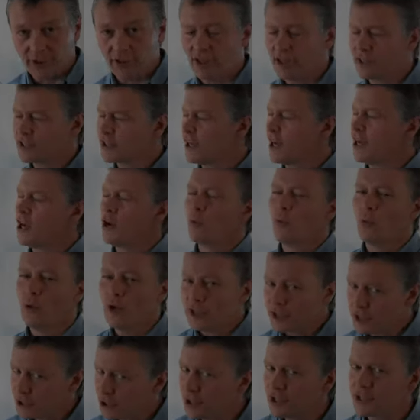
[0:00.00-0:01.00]
cars,
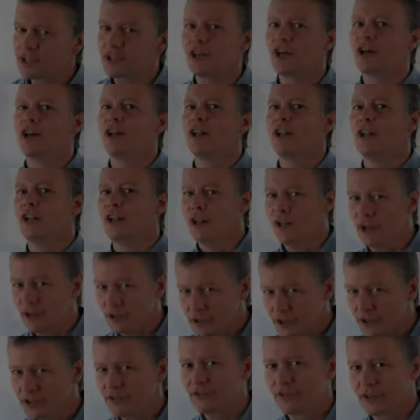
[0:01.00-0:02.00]
which is a
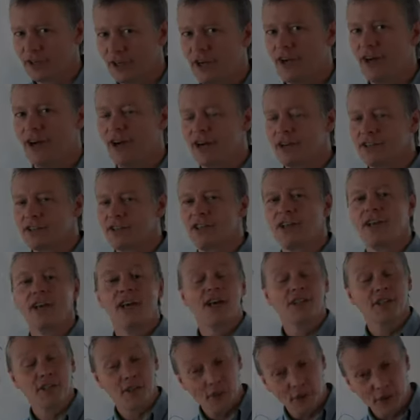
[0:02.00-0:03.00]
lot of cars.
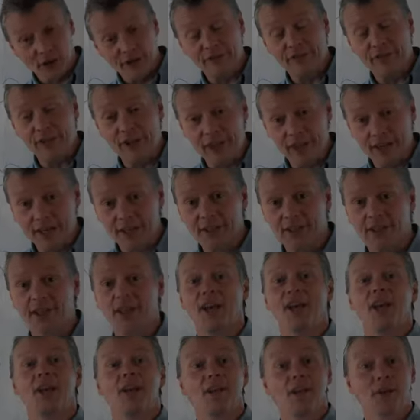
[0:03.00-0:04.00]
So I think
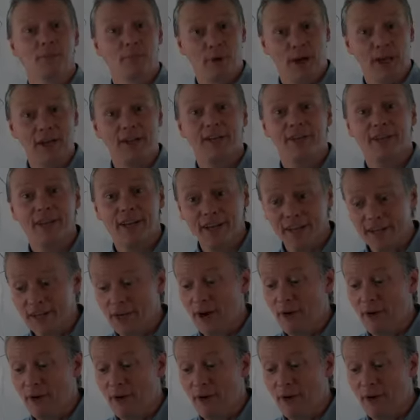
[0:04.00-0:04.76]
you better get